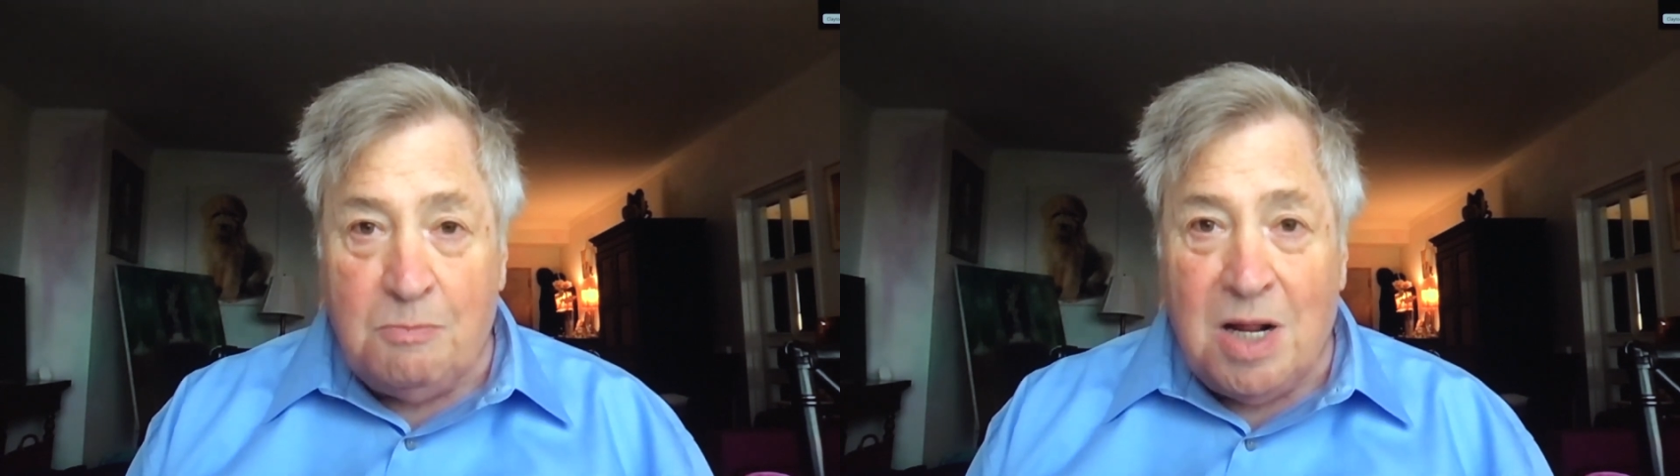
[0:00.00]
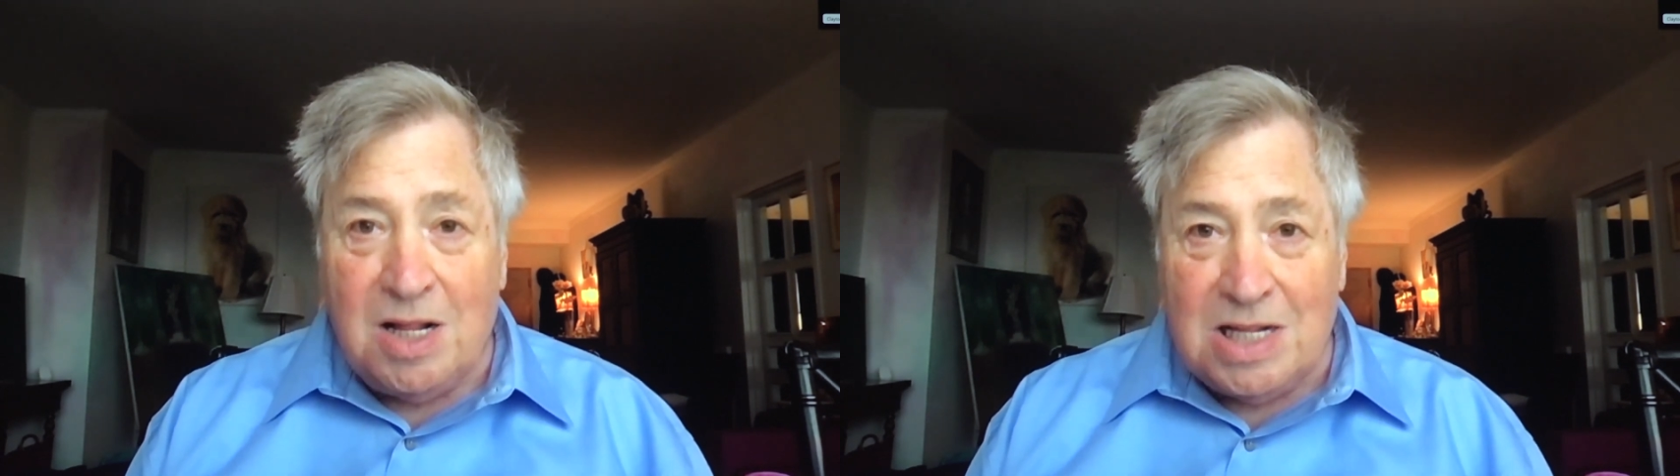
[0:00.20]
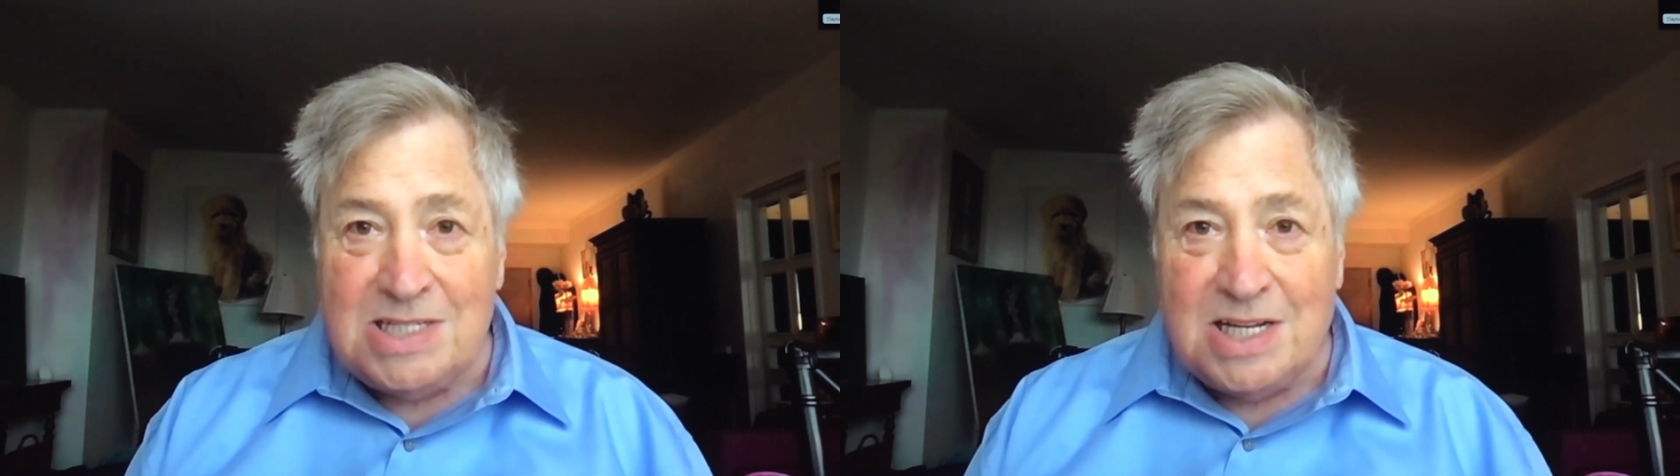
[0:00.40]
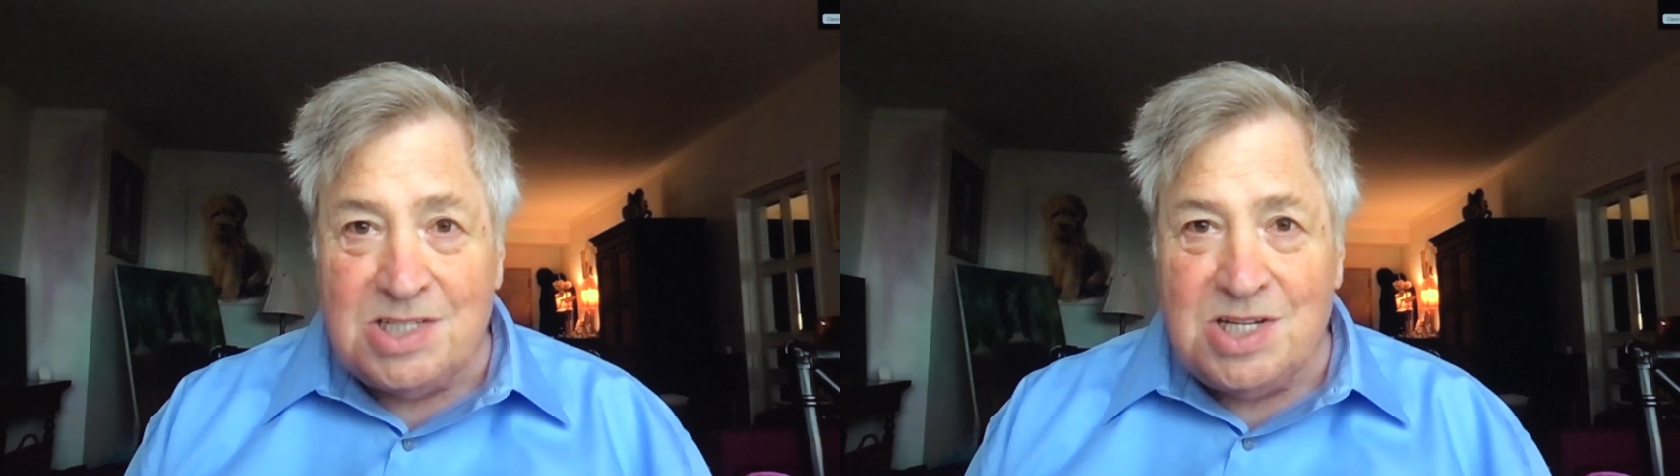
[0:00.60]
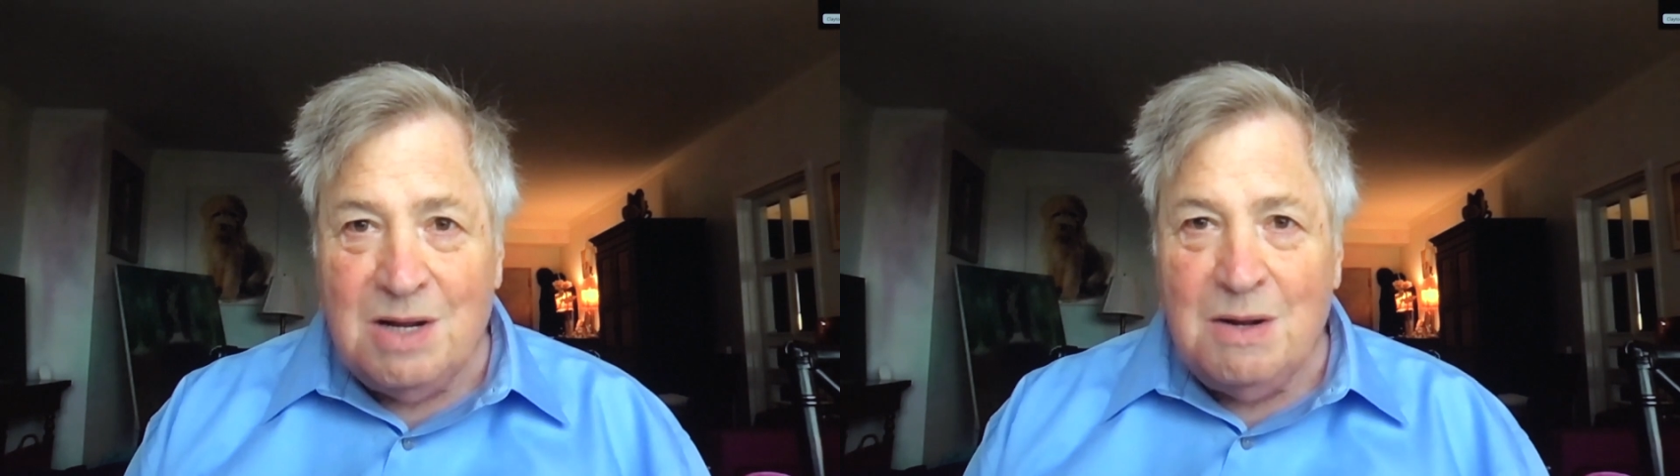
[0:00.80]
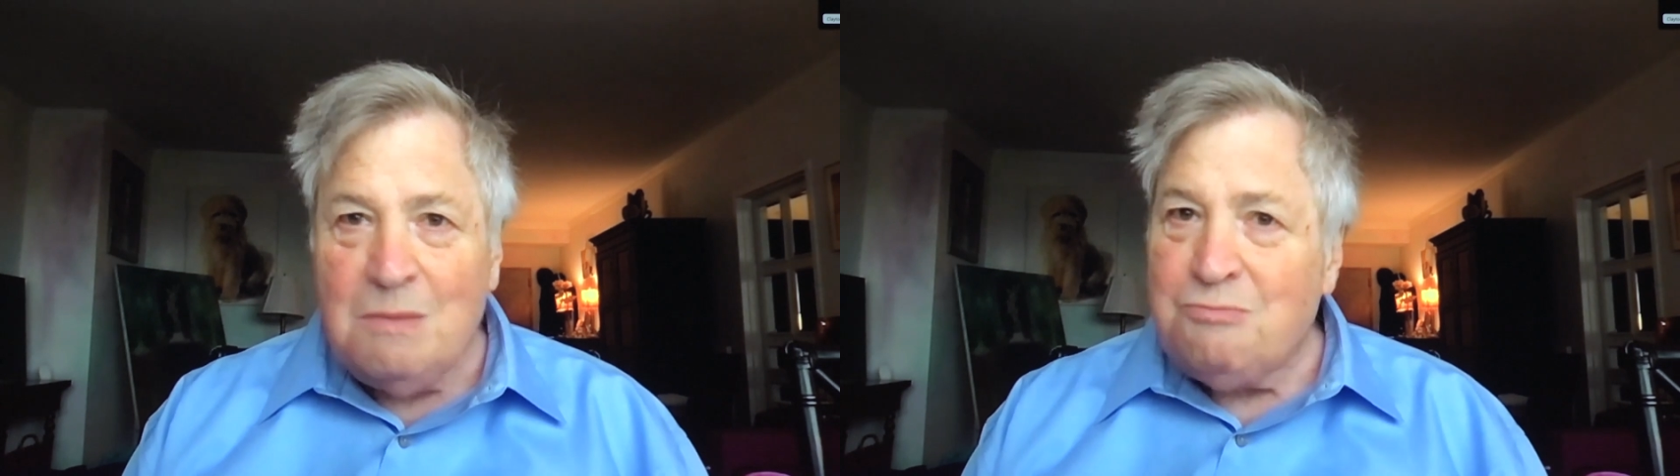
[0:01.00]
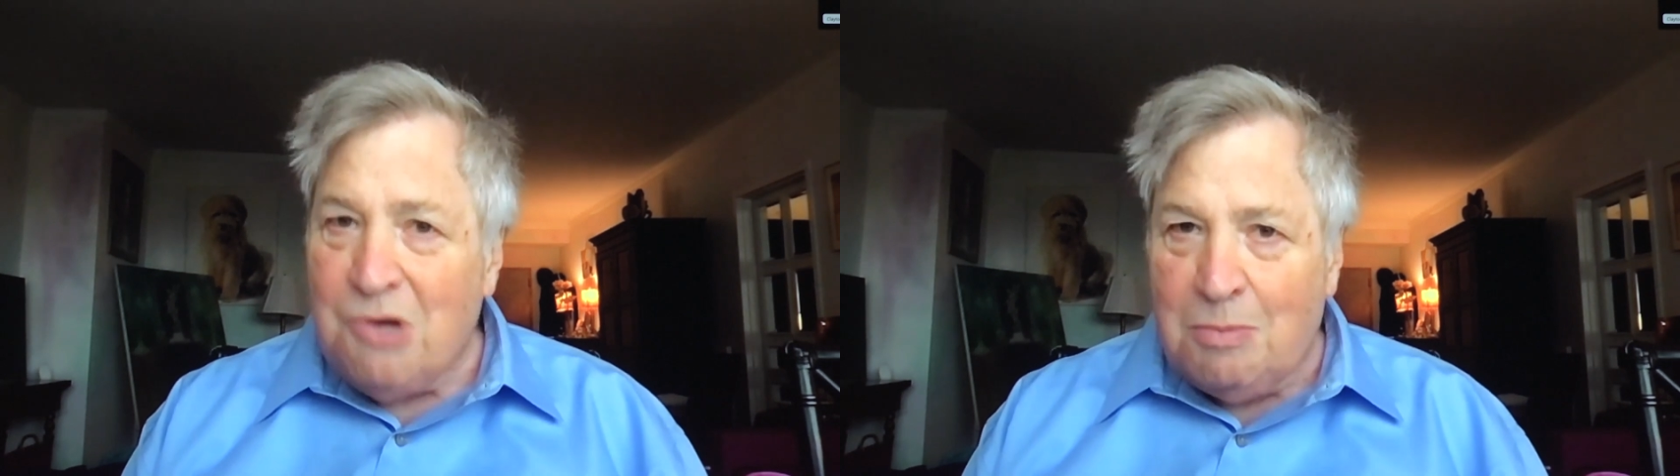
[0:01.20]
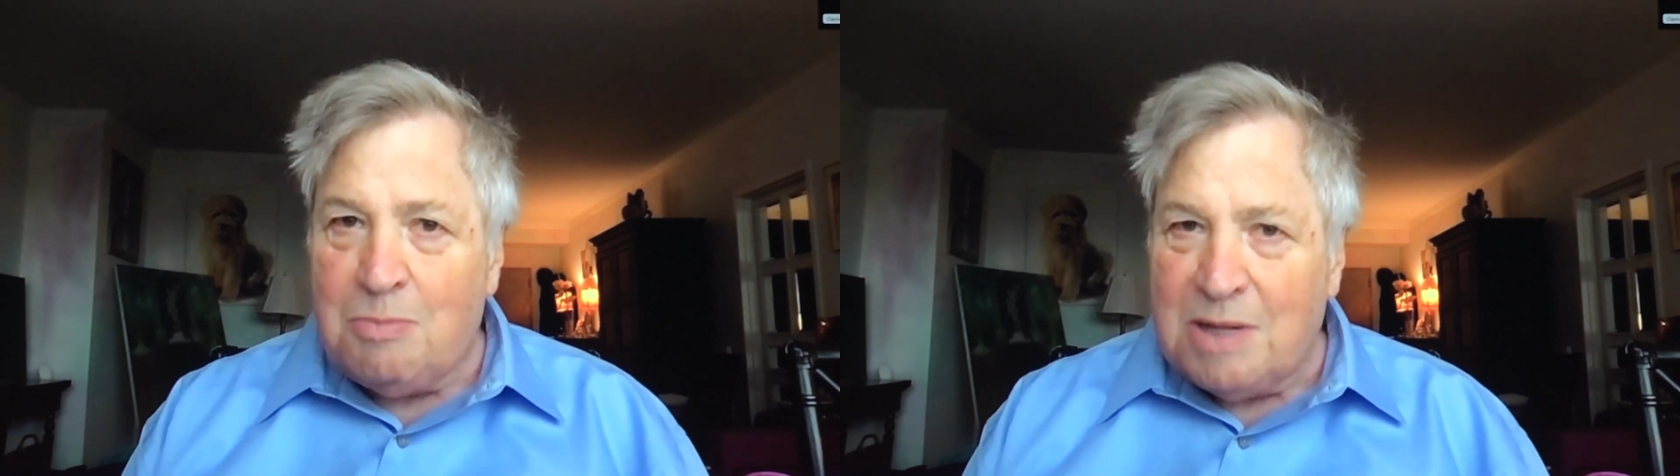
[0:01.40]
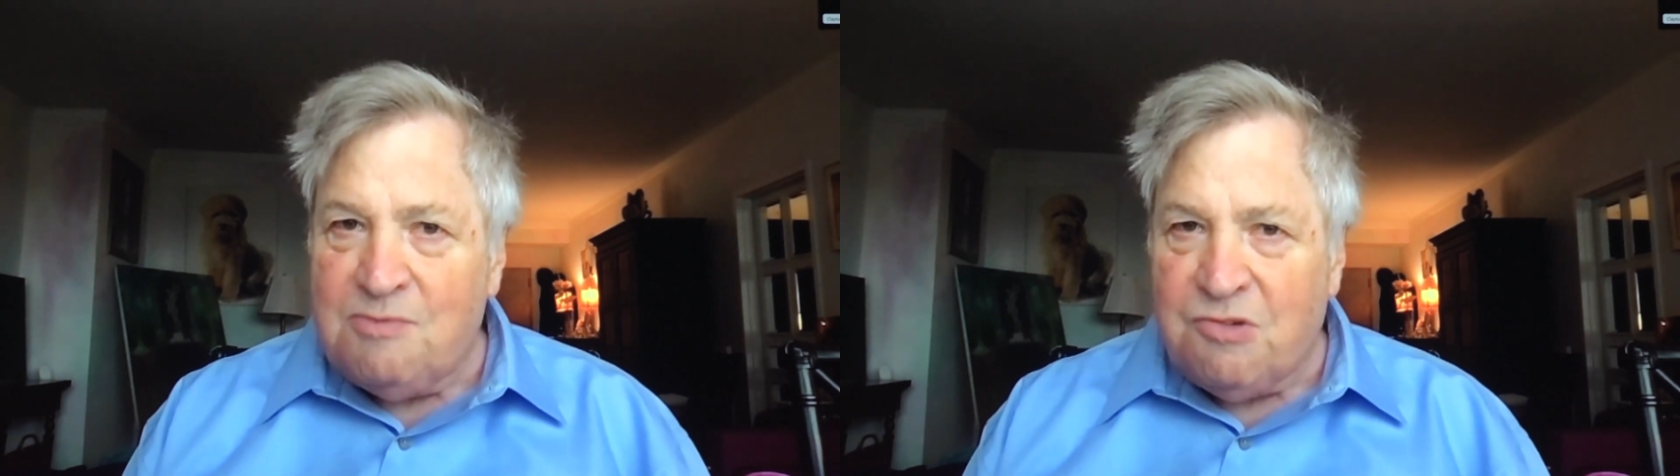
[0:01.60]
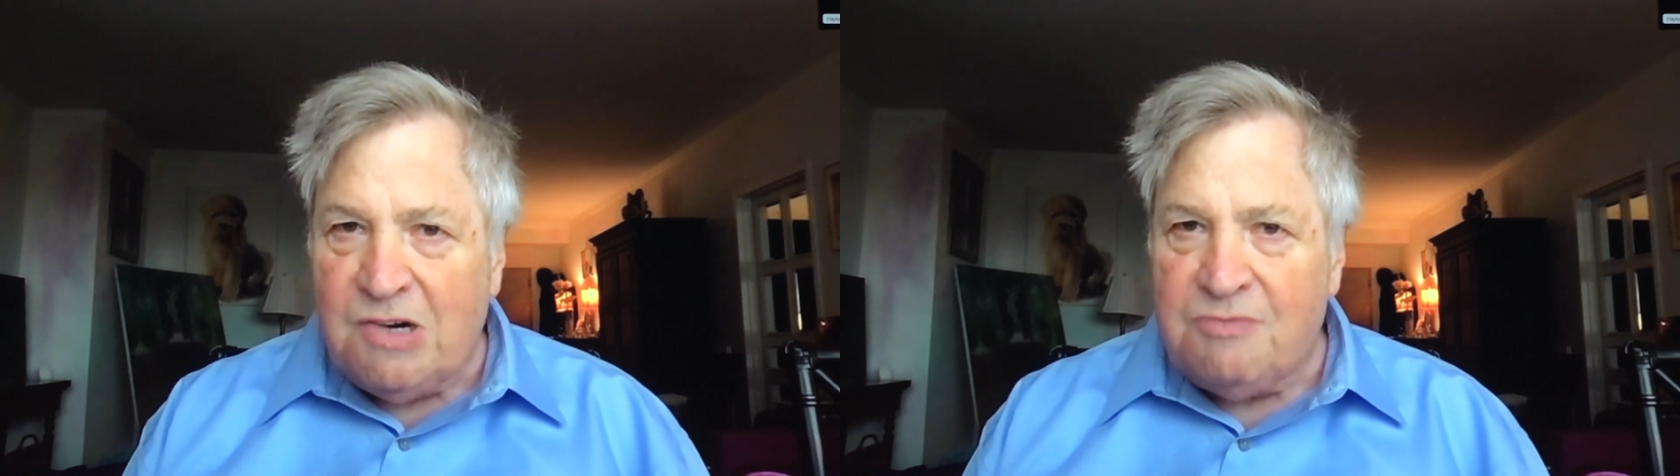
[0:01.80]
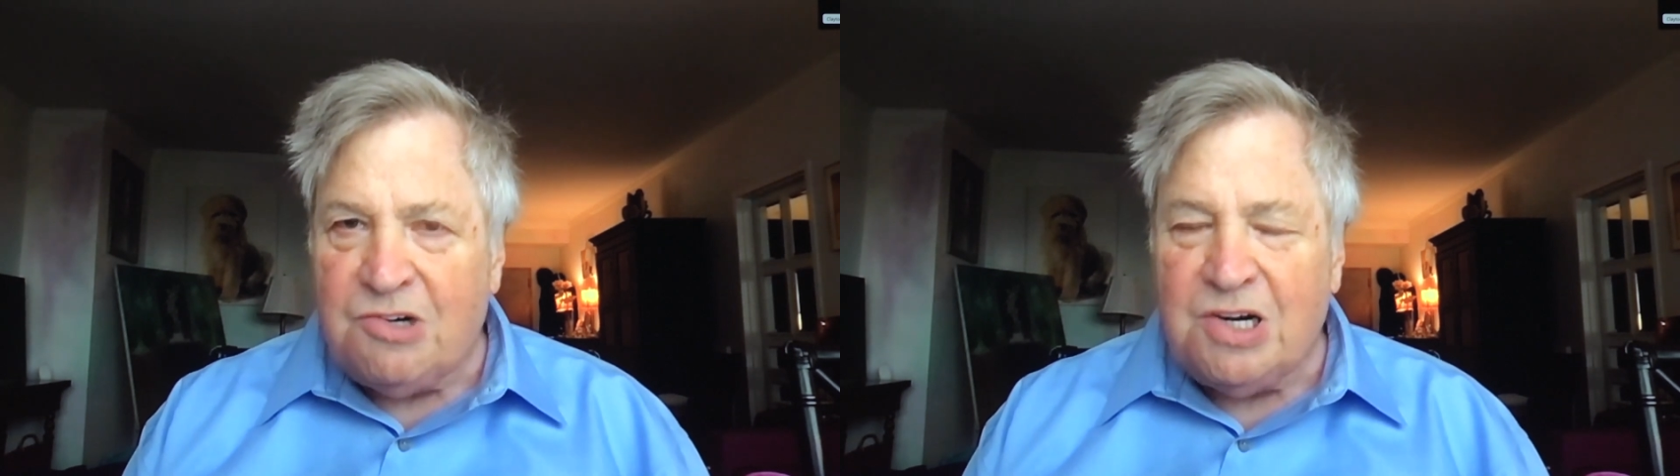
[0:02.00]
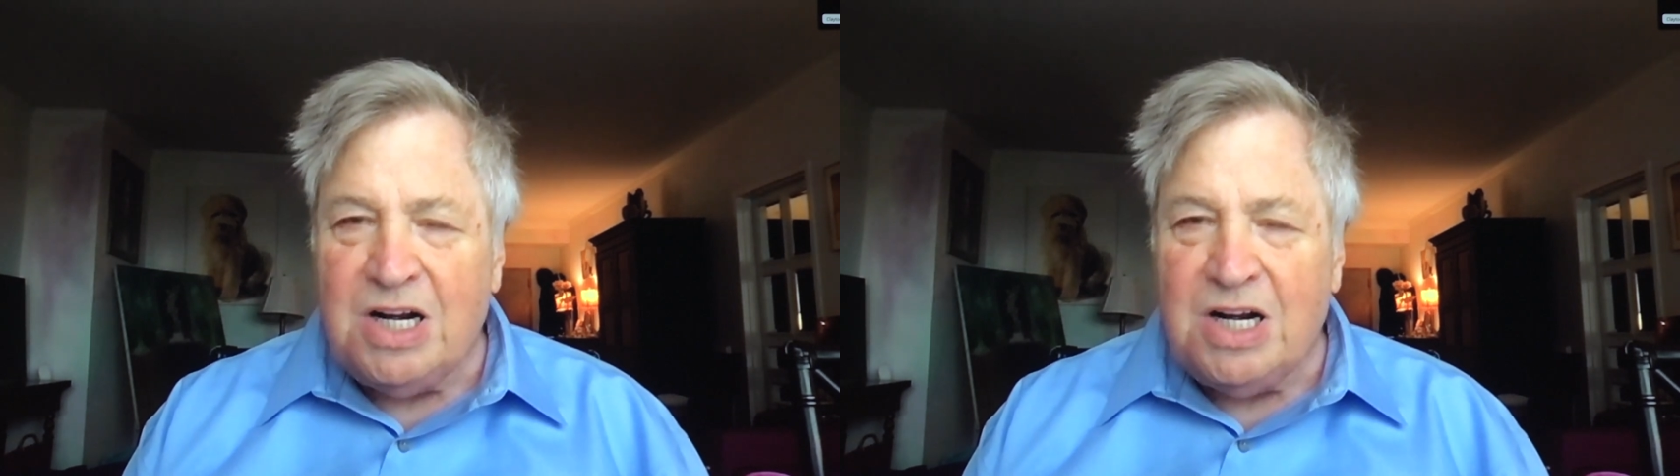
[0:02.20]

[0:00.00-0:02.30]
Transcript: politics, probably forever.